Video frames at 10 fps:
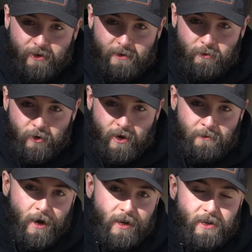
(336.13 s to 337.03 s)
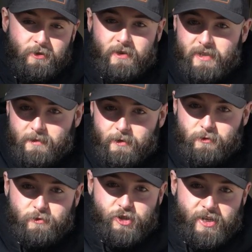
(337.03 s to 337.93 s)
anymore. I'm not going to do a
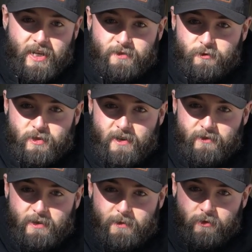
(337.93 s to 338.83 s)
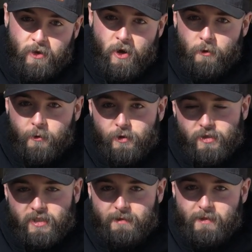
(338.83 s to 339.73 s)
typical GX470 build where you
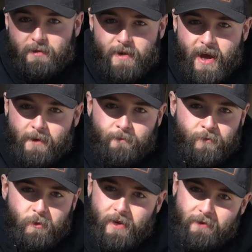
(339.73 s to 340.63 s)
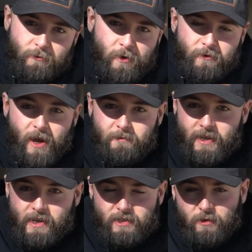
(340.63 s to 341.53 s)
sleep in the back. We have a rooftop
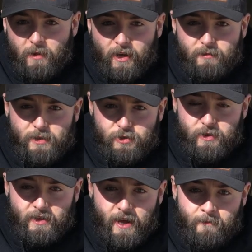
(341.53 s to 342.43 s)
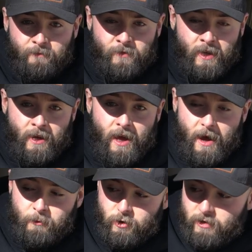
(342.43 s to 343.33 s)
tent, so I'm not going to be doing that.
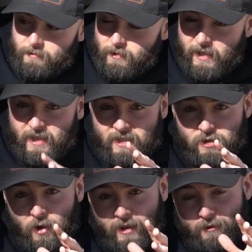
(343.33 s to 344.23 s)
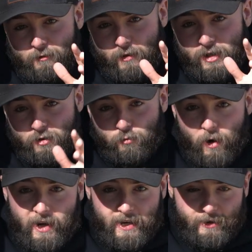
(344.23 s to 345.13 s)
I'm going to be installing a fridge
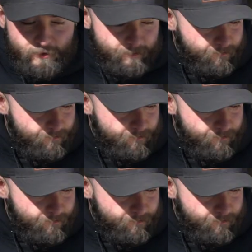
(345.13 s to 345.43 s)
right here,